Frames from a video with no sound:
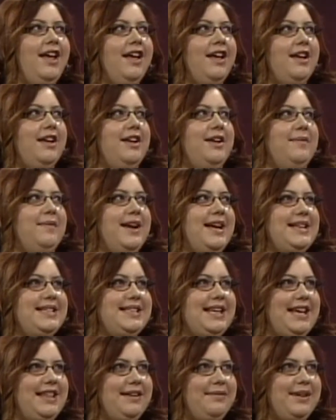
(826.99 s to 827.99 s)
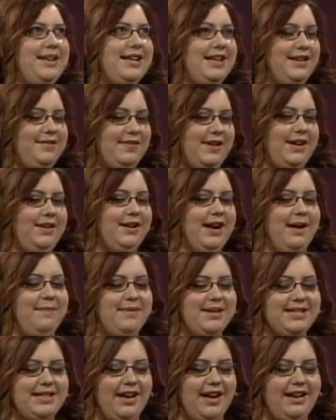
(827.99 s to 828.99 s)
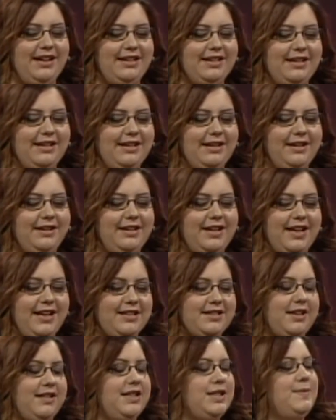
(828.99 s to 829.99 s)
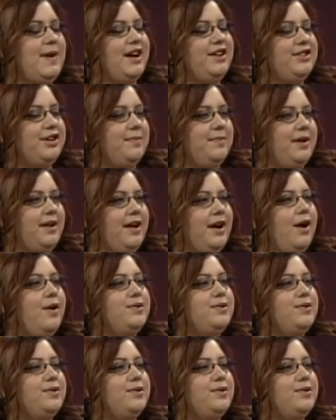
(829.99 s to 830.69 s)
when I say that we teach video game design to teens on the spectrum, they're like,